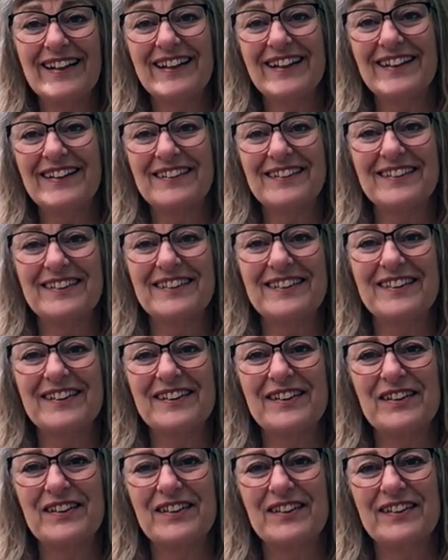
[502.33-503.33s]
and
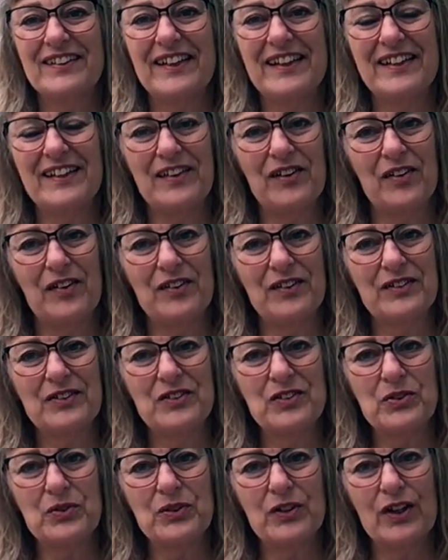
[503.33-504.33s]
they are
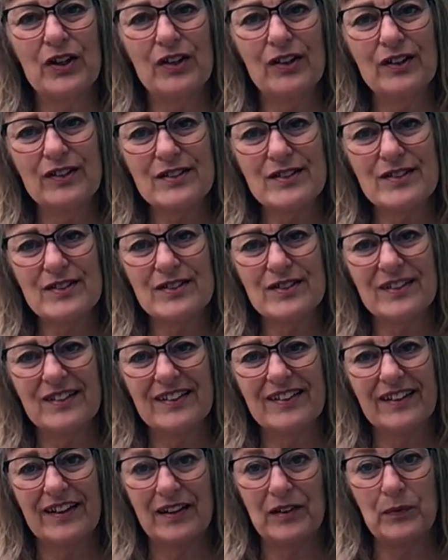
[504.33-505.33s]
2 girls
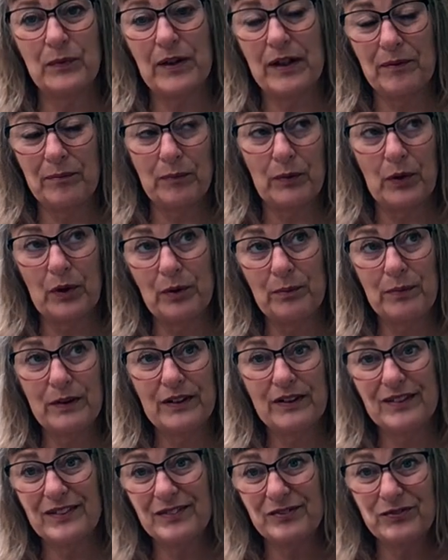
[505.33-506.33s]
and 1 boy,
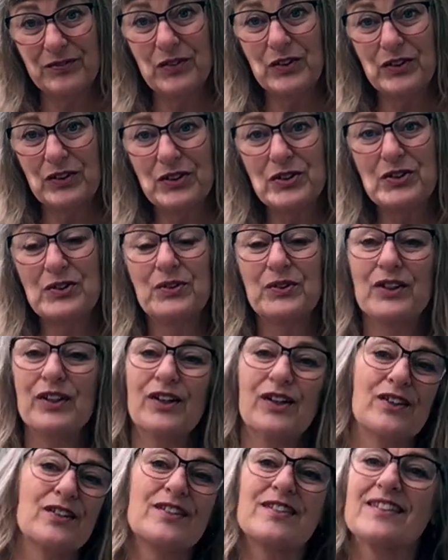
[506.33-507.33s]
but for the 2
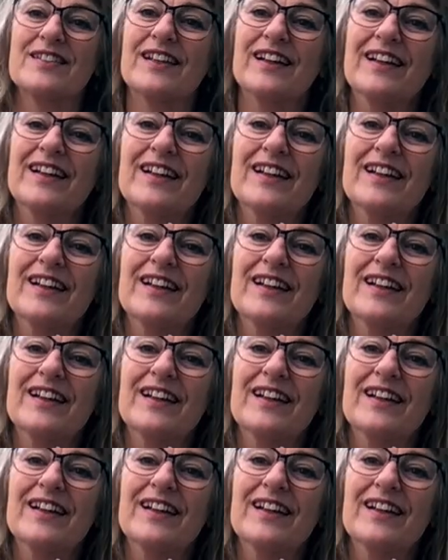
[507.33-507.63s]
girls